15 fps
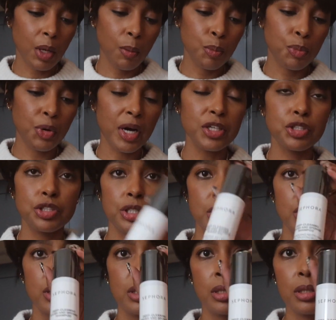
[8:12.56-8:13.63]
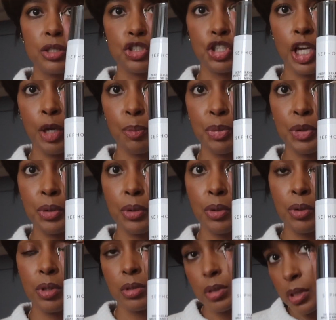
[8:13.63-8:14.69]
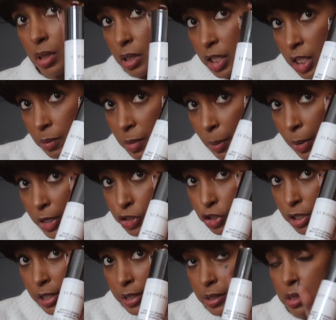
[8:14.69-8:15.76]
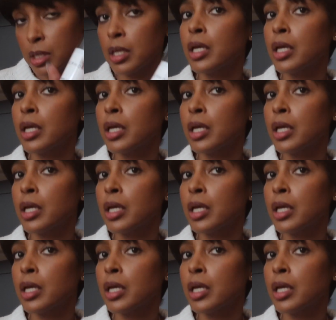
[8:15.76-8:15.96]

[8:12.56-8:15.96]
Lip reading: brush shampoo, clean my brushes,